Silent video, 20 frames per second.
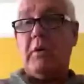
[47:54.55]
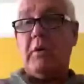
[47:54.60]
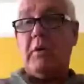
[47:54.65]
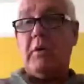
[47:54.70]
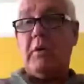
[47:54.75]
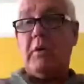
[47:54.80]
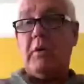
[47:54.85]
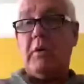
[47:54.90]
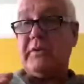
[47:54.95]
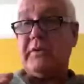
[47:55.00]
or
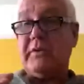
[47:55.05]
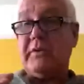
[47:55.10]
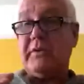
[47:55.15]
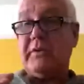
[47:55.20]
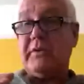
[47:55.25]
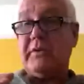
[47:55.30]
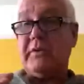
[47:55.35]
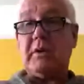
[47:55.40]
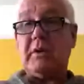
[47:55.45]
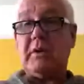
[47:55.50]
whether I've
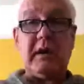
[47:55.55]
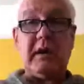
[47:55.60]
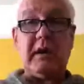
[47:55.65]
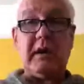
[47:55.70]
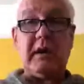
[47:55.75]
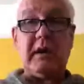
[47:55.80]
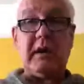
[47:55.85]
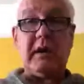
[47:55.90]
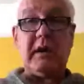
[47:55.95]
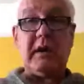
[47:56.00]
just sold
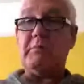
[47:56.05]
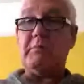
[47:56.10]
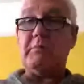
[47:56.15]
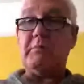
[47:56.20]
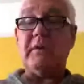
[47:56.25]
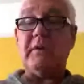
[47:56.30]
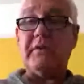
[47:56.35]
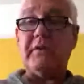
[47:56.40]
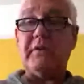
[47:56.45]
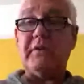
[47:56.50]
that to
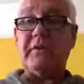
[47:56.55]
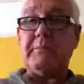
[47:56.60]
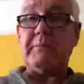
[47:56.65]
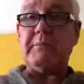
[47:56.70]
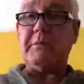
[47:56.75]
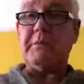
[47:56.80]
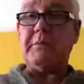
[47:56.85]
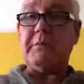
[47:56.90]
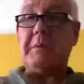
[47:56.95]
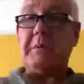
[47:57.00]
someone that just
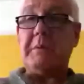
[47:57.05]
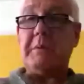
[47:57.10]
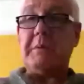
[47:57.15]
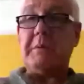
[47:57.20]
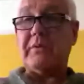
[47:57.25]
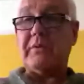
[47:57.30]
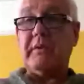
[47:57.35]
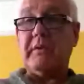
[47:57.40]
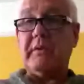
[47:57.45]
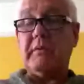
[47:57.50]
happened to be
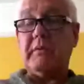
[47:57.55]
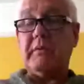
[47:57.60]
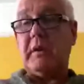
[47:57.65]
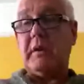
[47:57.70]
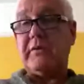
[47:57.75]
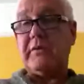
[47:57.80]
browsing